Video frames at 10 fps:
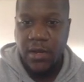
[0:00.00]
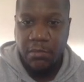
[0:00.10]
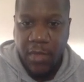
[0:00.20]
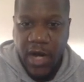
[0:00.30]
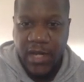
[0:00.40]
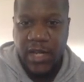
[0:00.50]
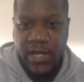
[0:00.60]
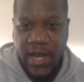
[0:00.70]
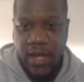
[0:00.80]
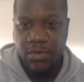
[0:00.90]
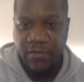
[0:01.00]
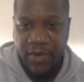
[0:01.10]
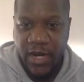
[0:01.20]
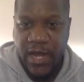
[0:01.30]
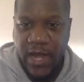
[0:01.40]
market data
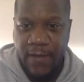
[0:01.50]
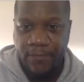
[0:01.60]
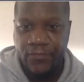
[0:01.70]
provider